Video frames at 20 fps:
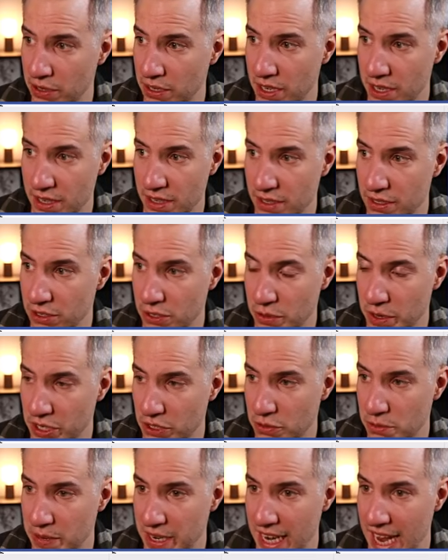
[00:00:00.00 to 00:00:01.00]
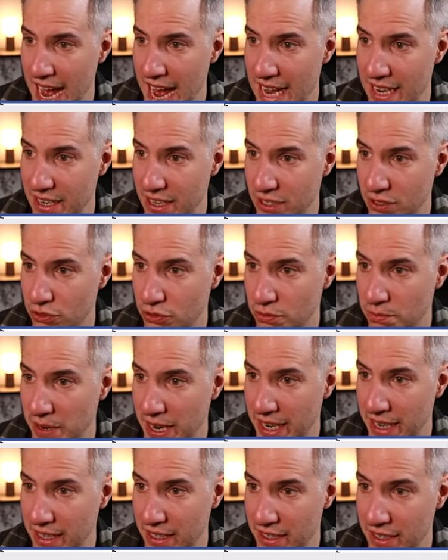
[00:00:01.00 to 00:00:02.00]
and it's going to be added to
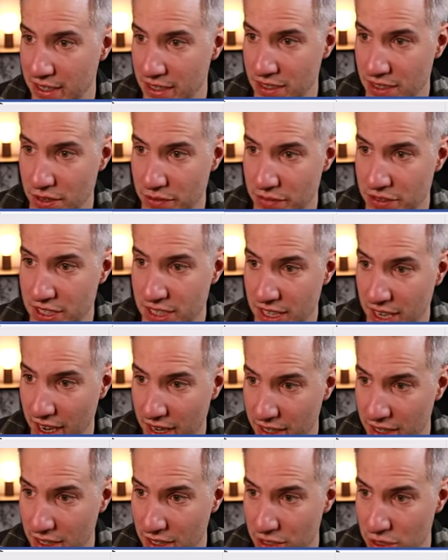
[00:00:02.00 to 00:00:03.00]
my list of skills.